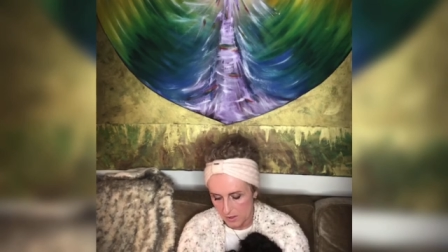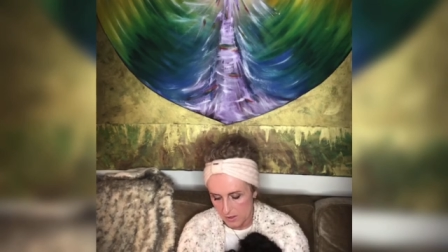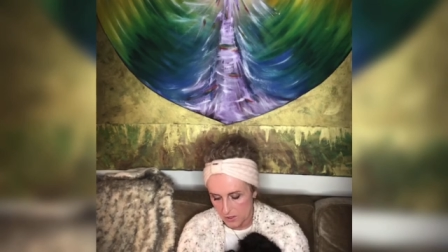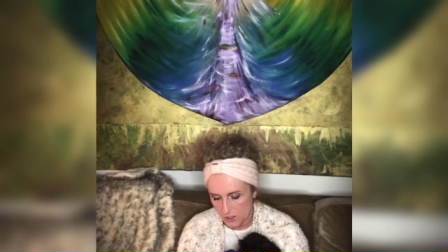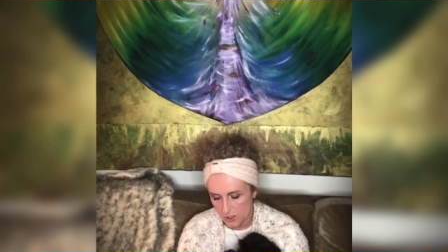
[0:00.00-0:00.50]

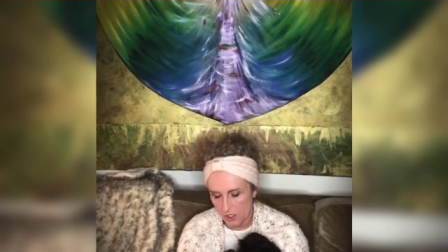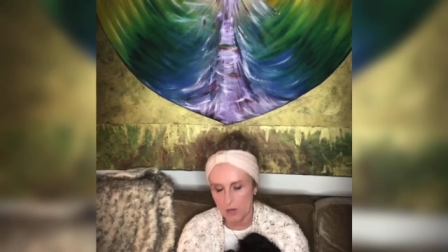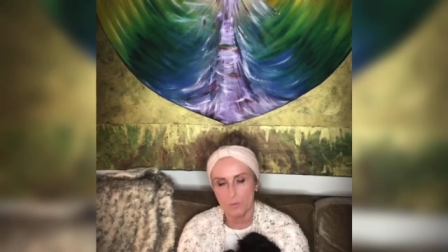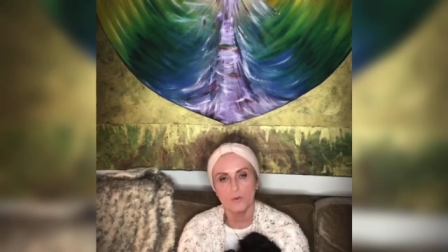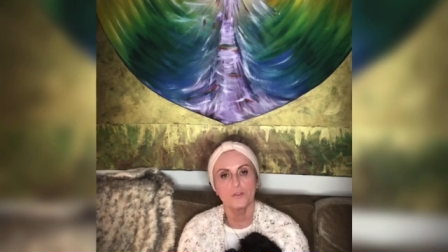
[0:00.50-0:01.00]
start
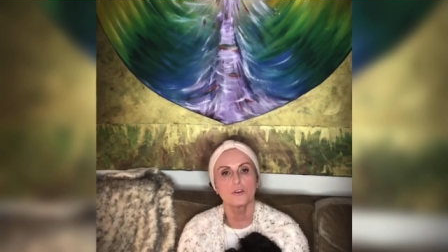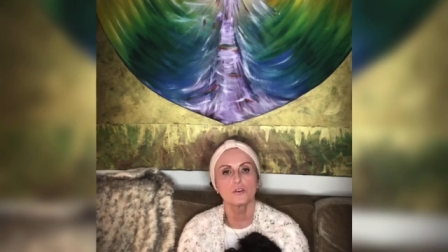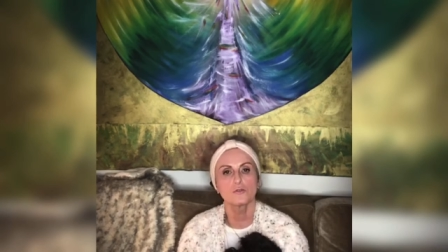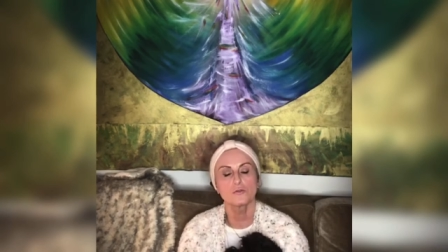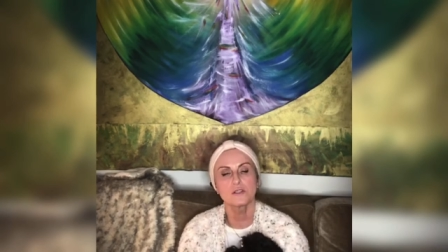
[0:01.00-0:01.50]
with the
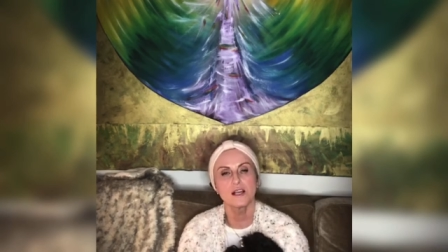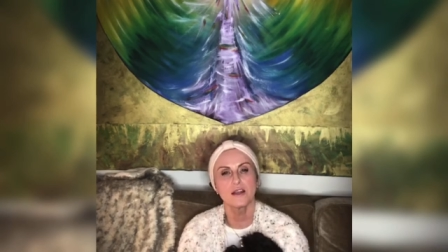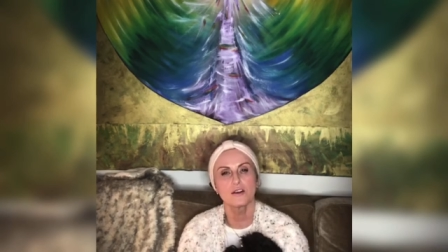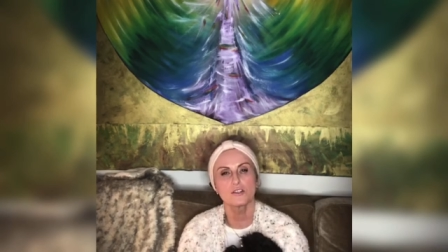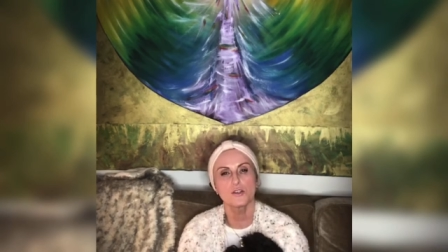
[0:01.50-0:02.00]
newsletter.
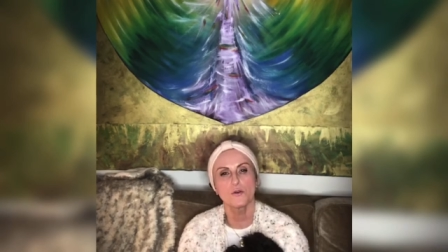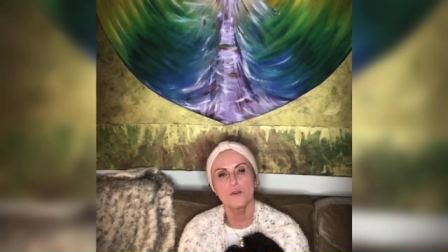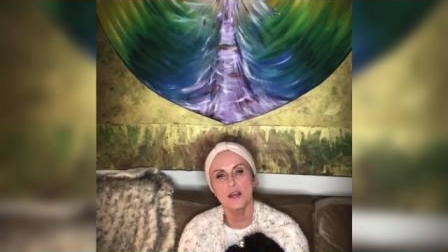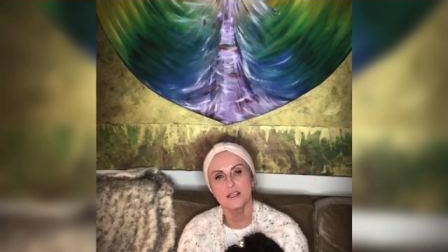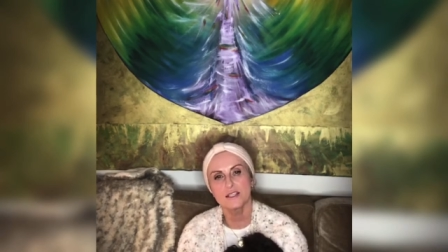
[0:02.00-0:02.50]
It's
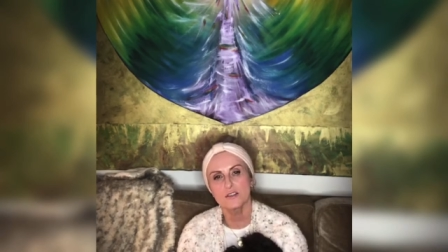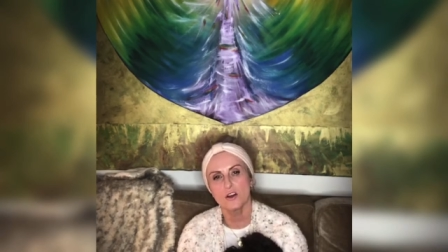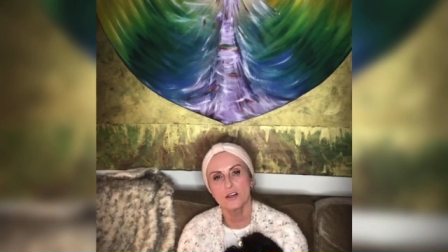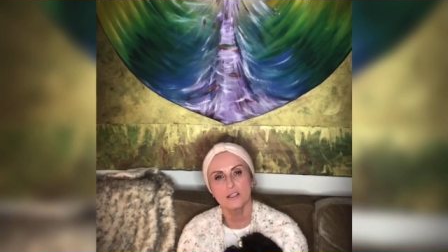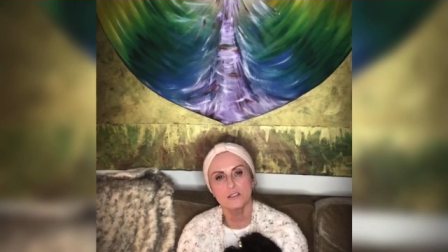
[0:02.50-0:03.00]
already
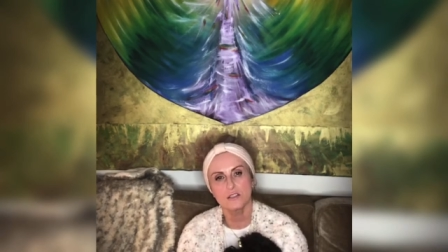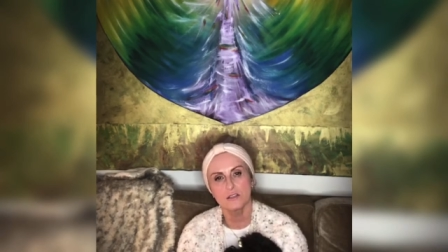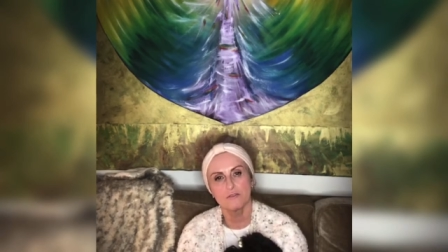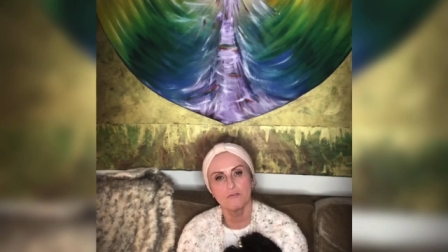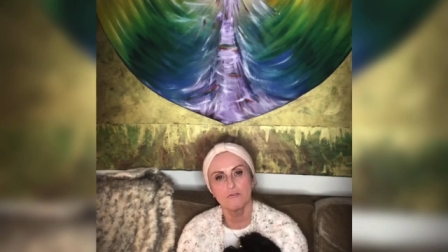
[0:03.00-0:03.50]
starting to
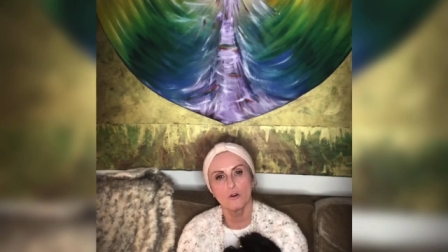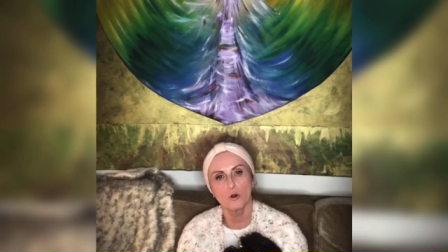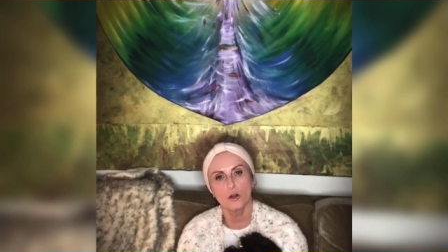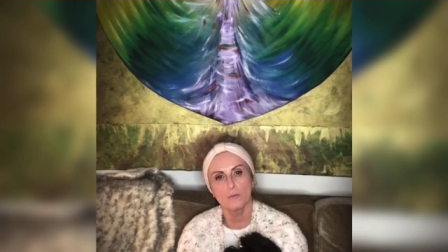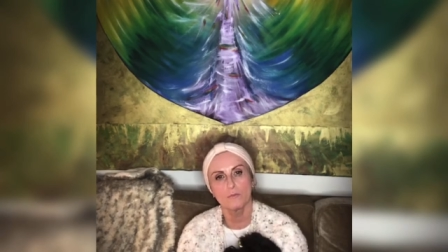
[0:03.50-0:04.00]
form